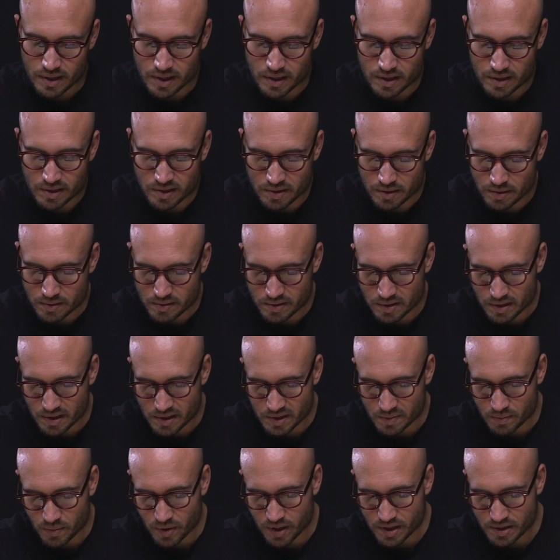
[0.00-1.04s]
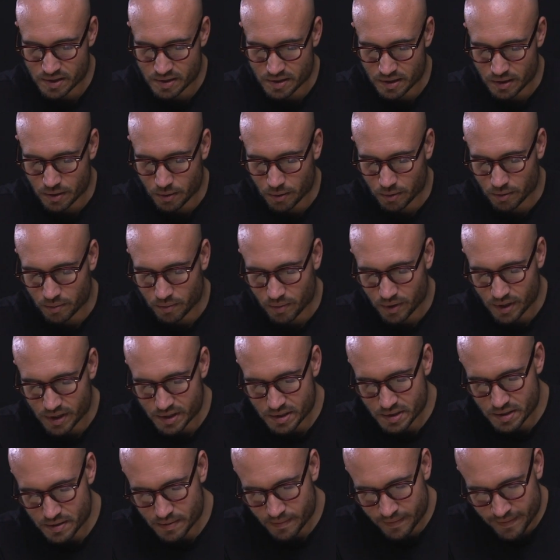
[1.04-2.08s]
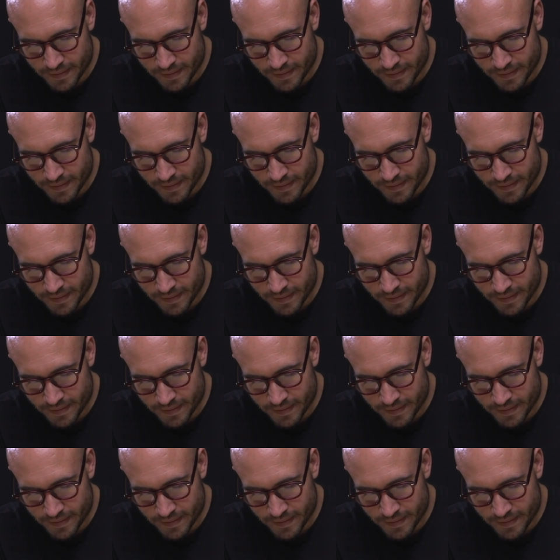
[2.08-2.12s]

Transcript: I like to use this brush, the old brush.